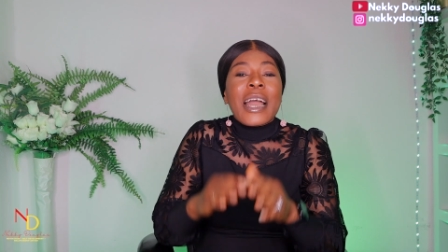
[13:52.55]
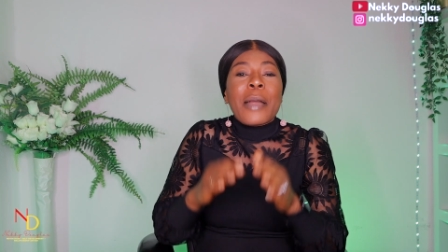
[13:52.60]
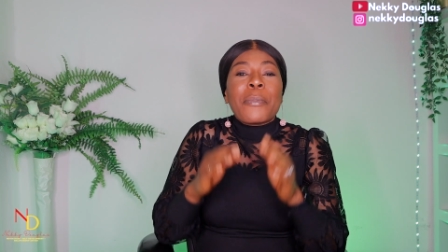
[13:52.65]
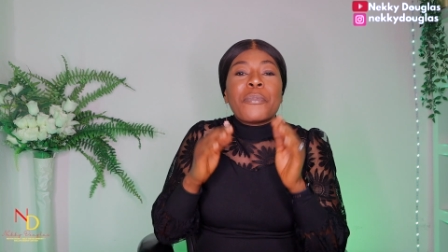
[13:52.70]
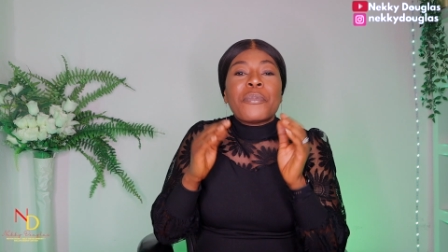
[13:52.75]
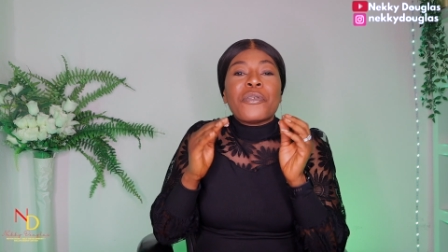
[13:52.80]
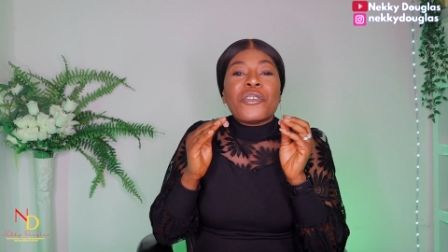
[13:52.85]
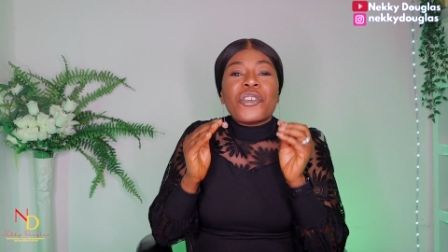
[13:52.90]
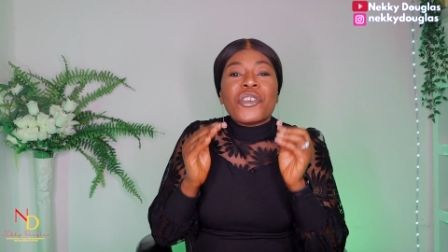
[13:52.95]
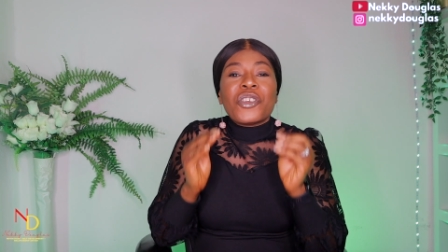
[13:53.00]

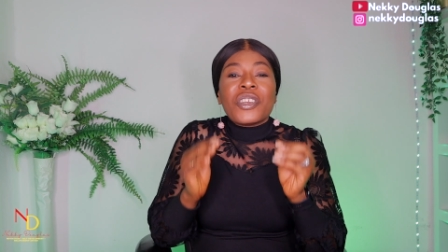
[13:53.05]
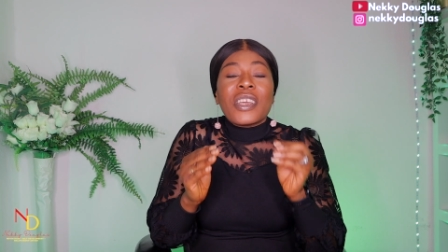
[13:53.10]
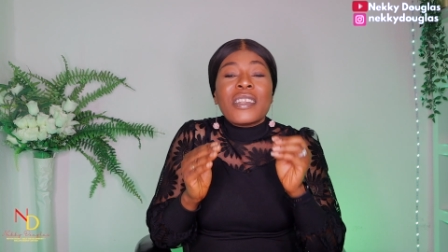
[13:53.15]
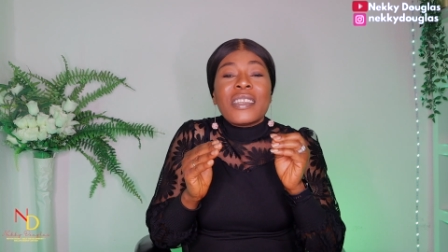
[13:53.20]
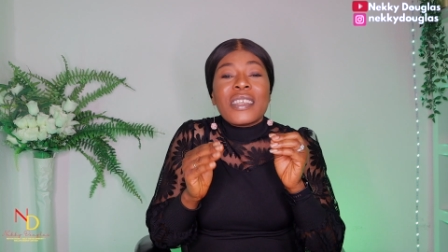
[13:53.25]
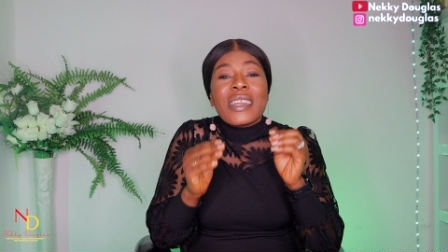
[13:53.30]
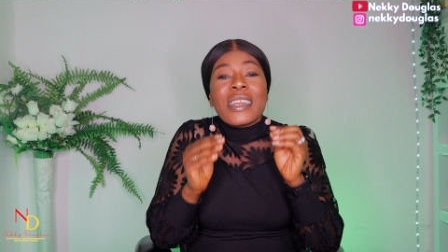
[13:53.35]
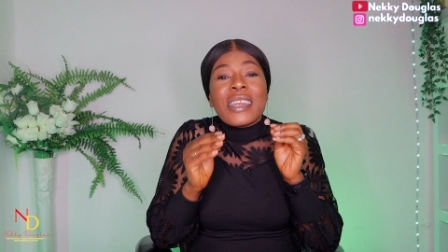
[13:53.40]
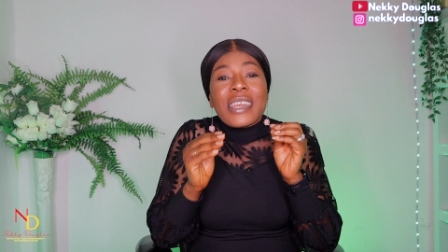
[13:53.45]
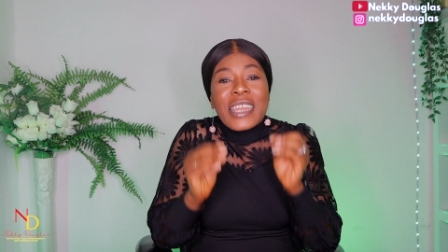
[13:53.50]

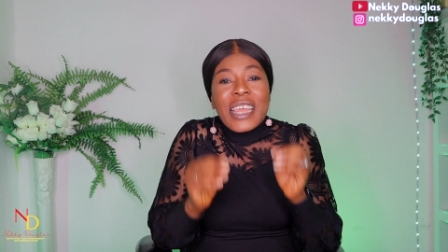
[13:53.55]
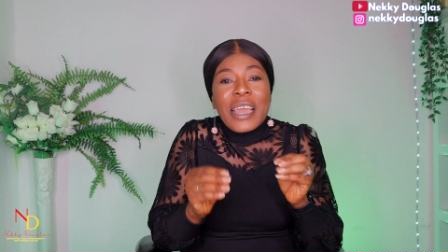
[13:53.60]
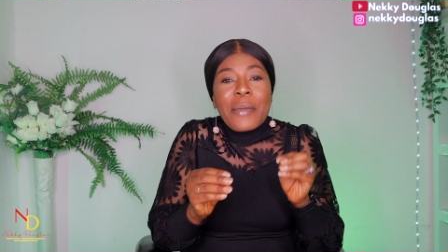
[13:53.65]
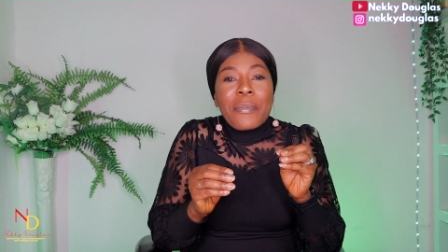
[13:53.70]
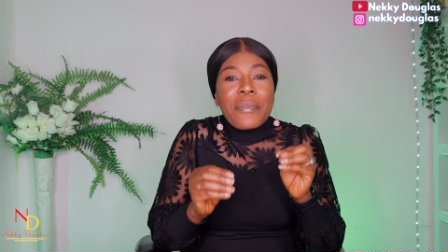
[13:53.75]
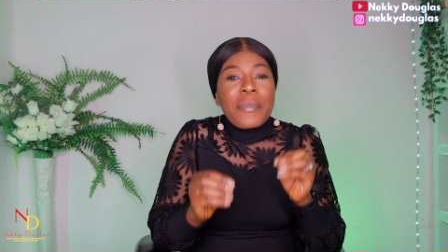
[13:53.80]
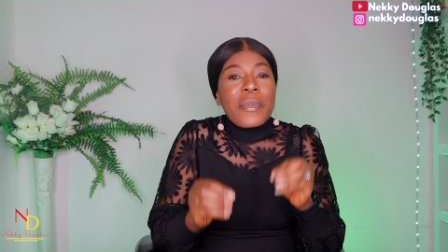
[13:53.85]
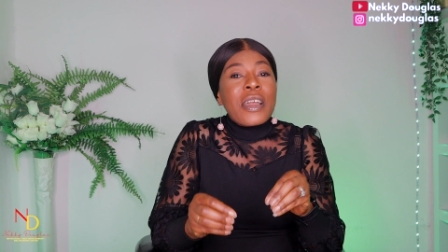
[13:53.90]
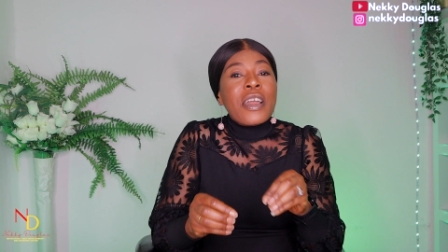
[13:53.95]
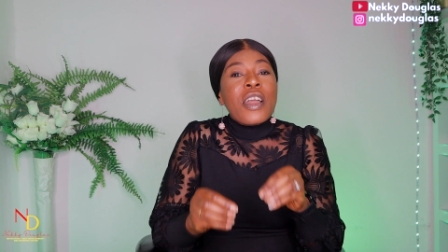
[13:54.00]
appreciating
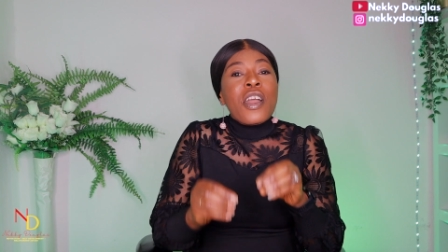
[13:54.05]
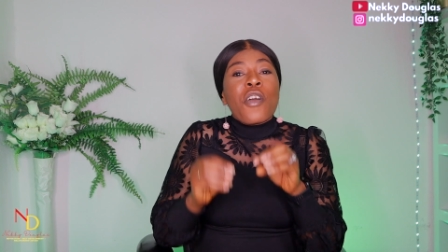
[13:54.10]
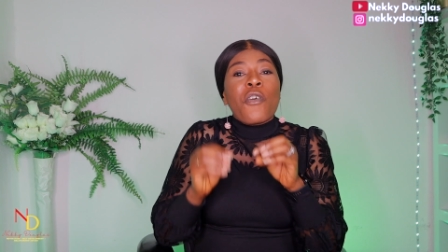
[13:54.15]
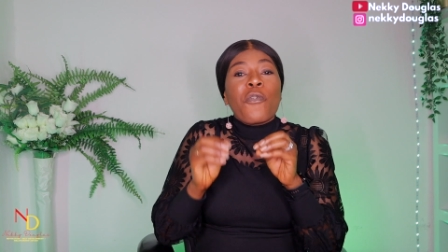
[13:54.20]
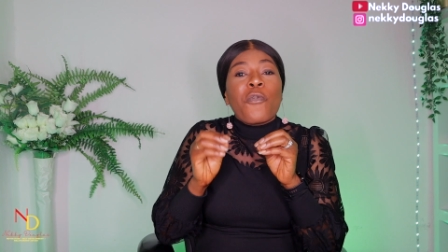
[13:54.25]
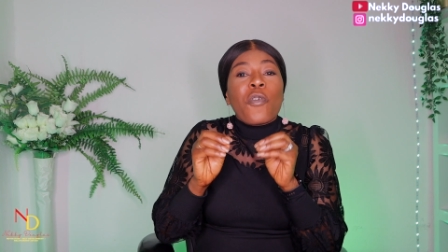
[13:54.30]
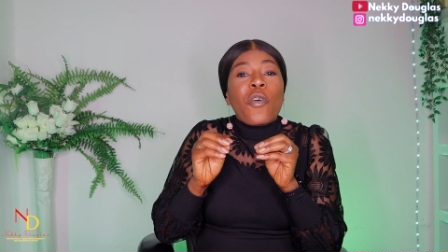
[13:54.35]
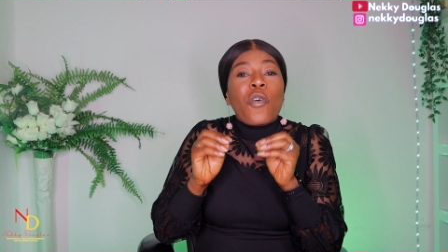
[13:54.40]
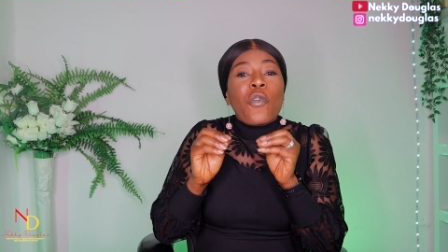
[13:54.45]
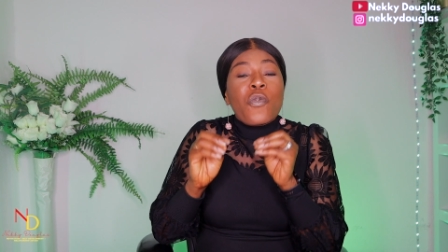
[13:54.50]
them
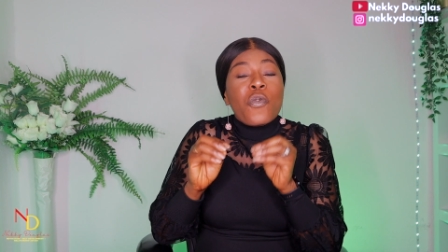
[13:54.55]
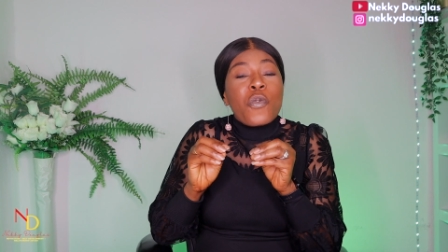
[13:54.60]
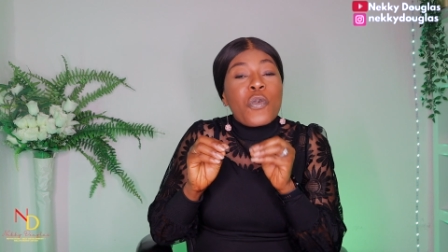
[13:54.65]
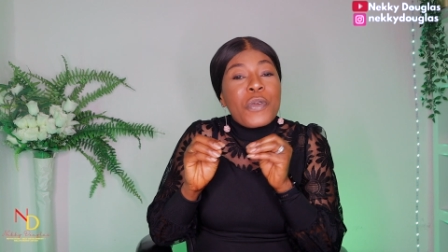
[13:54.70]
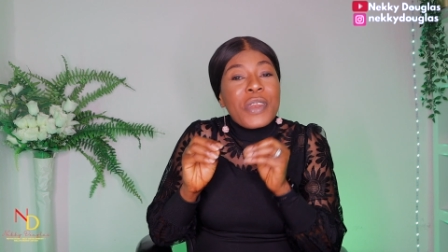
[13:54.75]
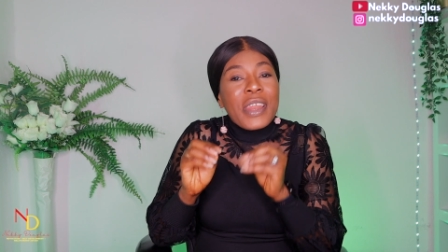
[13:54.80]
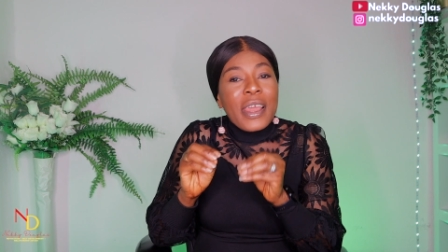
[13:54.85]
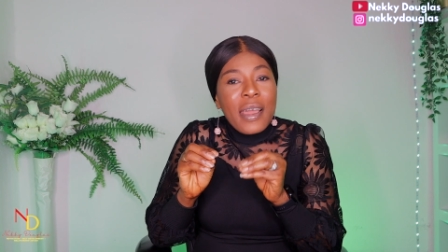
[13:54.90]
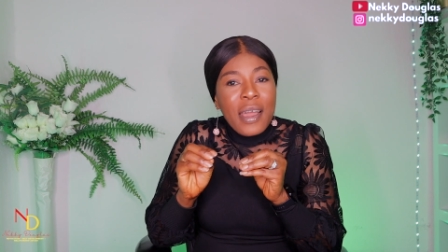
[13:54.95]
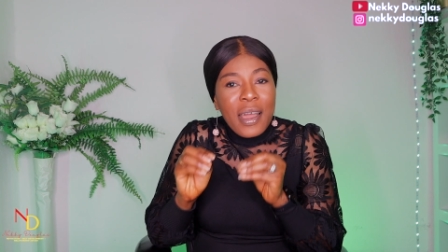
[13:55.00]
for
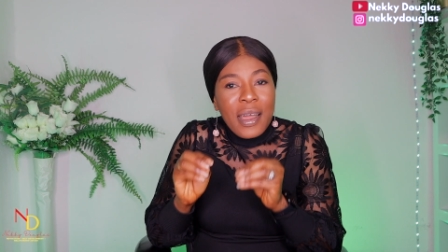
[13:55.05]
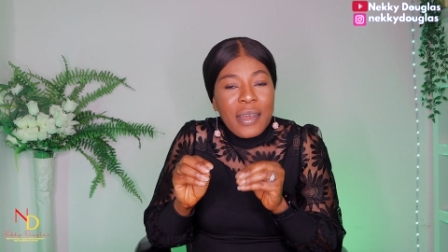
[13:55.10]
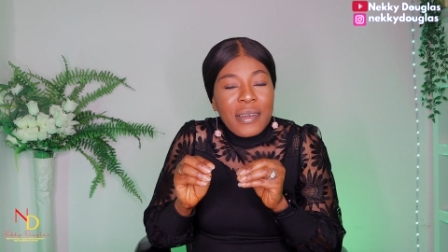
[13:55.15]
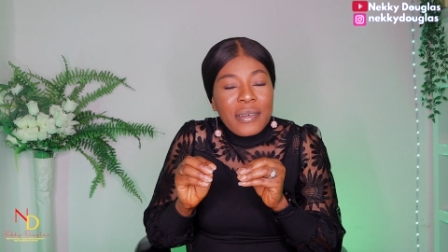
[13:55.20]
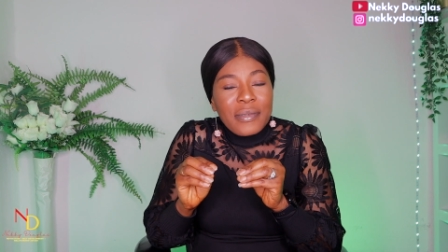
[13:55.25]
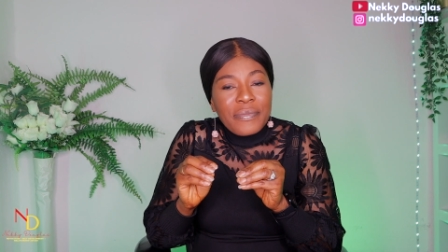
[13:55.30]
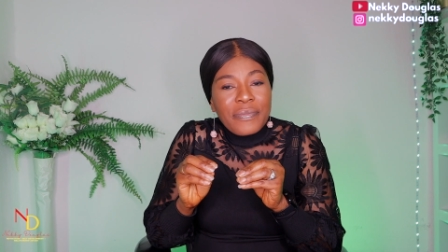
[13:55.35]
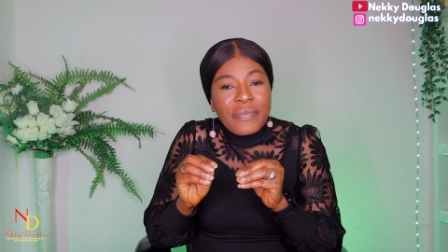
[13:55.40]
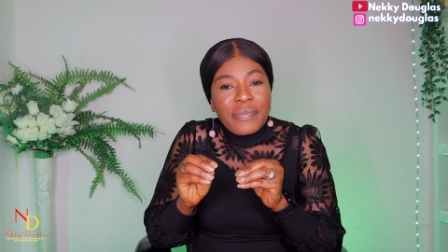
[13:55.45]
who they are.